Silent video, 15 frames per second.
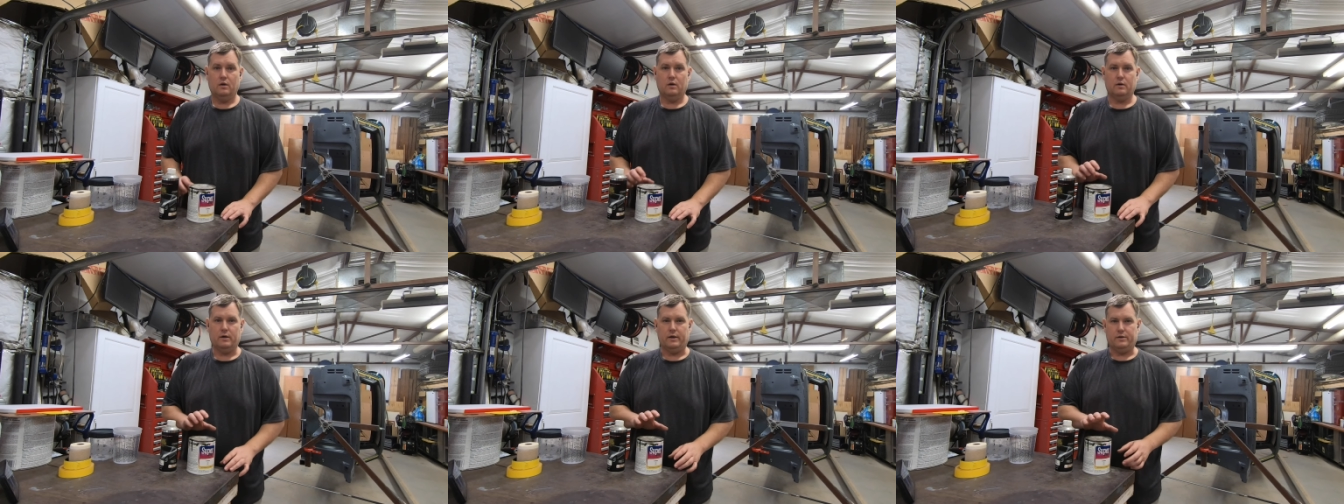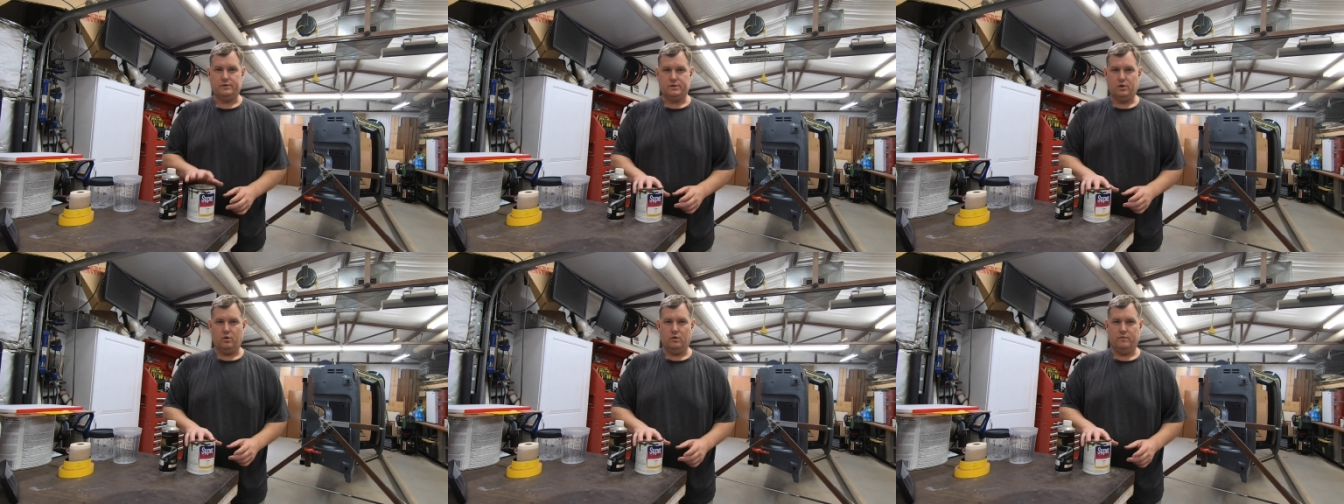All right,
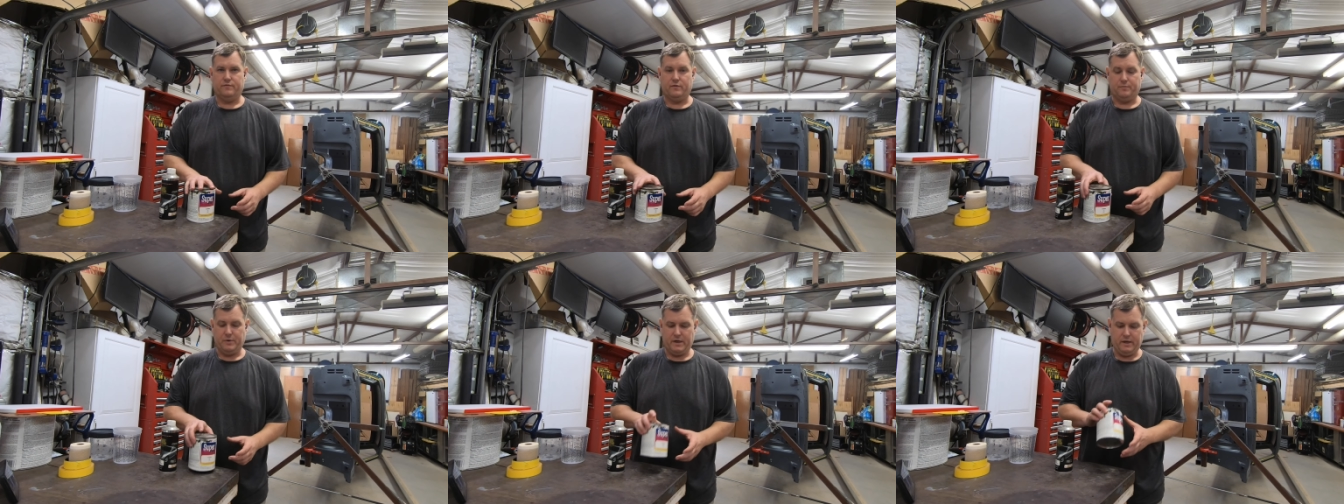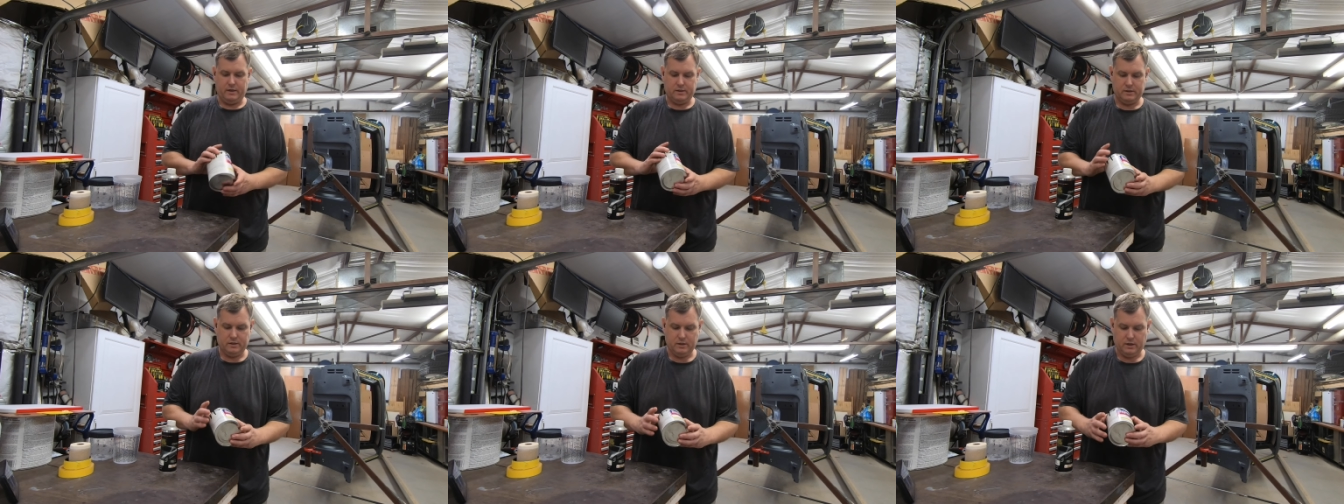so for
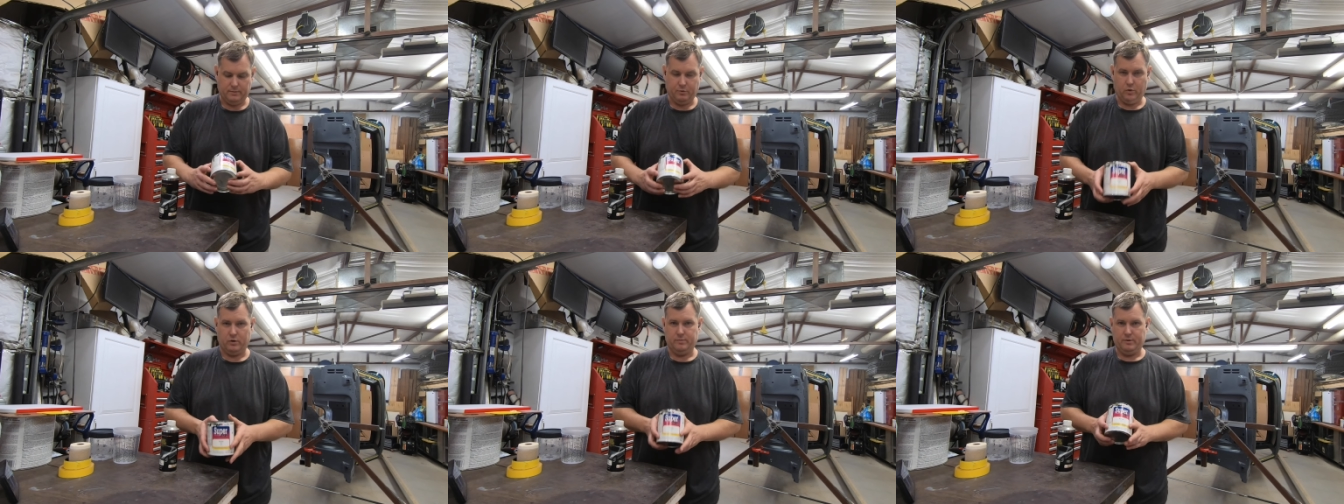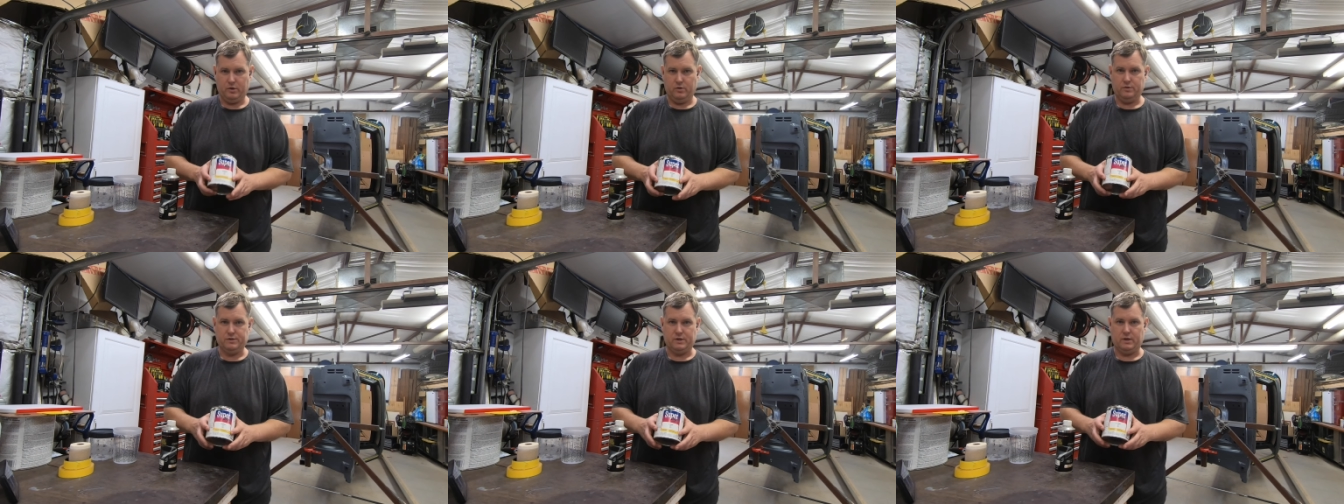paint, I'm going to be
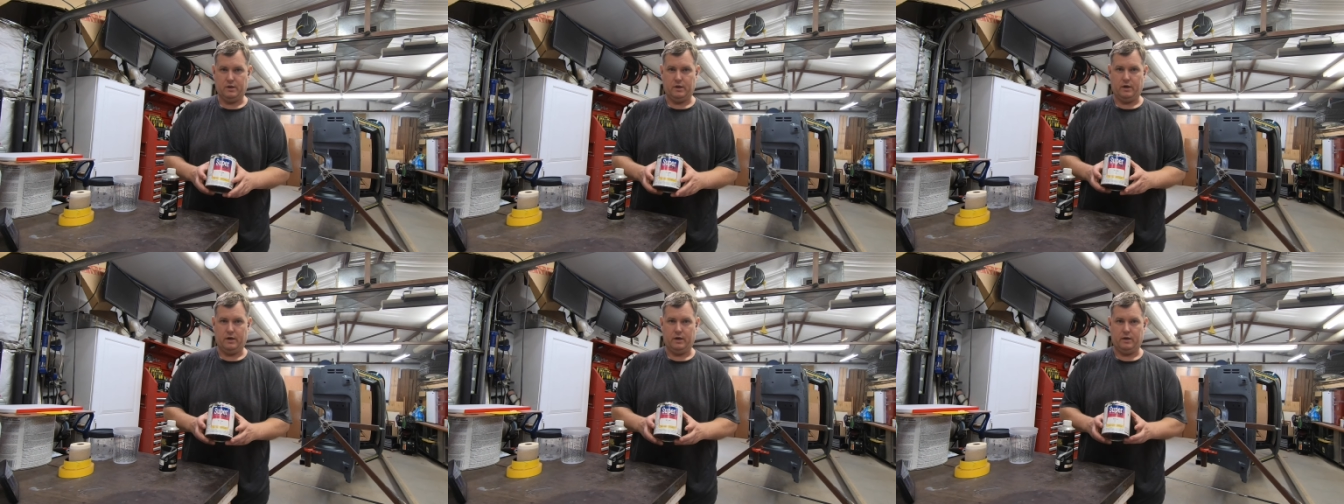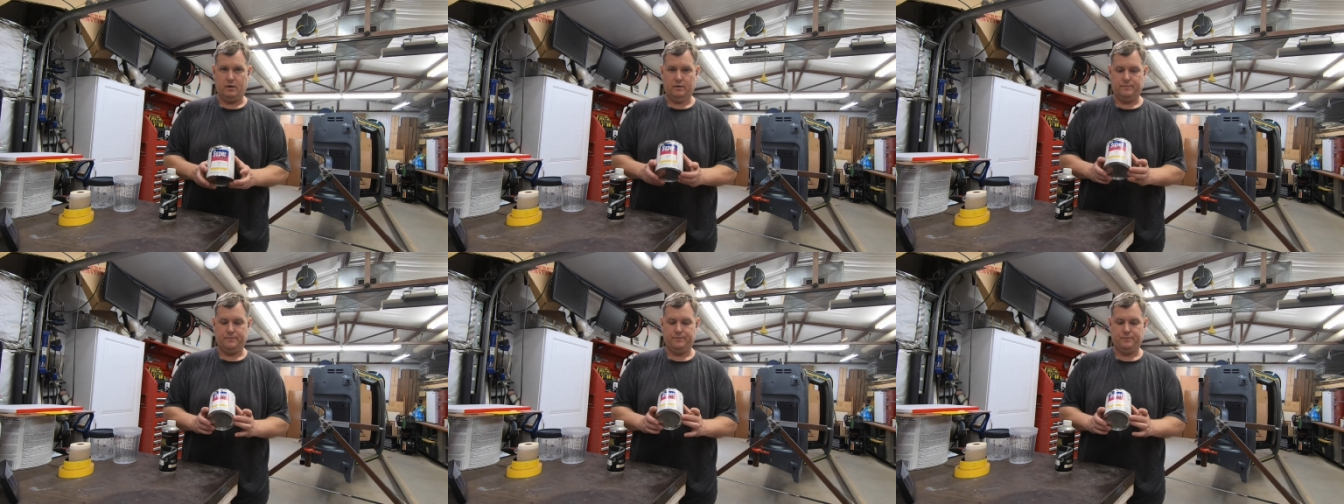using an